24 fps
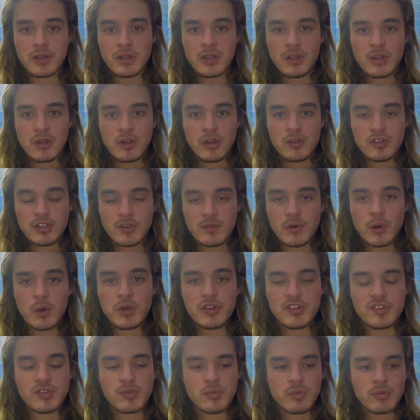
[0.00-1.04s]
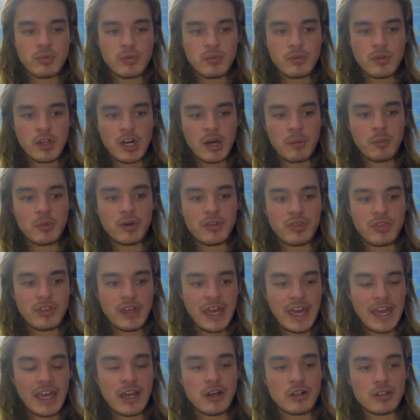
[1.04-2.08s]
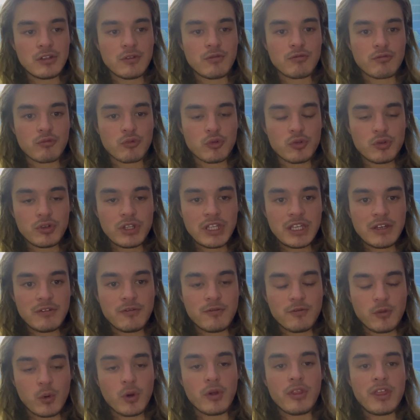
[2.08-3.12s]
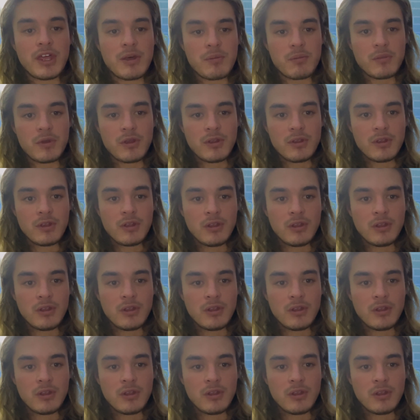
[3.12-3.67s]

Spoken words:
So I've always come with the angle of rooting for them.